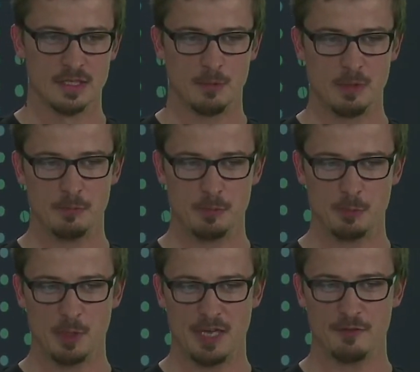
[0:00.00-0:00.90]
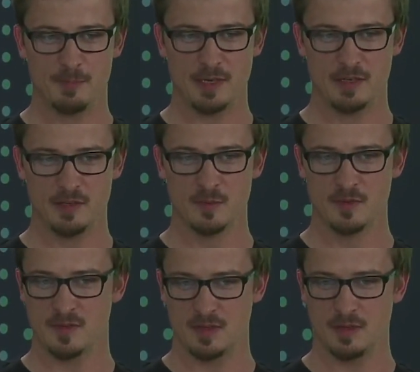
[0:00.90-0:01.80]
we will have
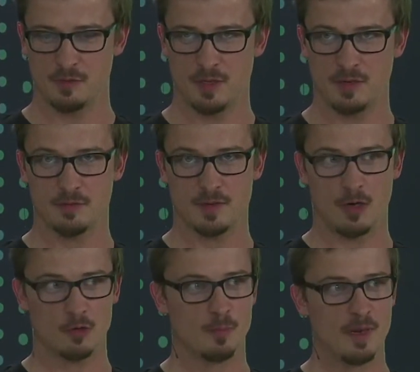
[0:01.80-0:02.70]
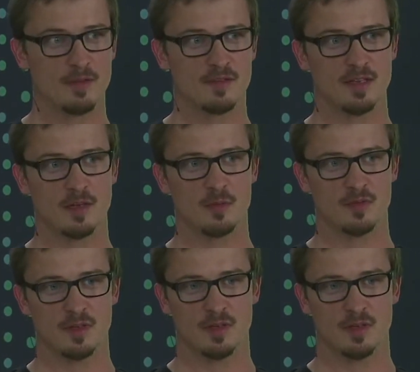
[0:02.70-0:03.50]
mechanisms if you have automated setups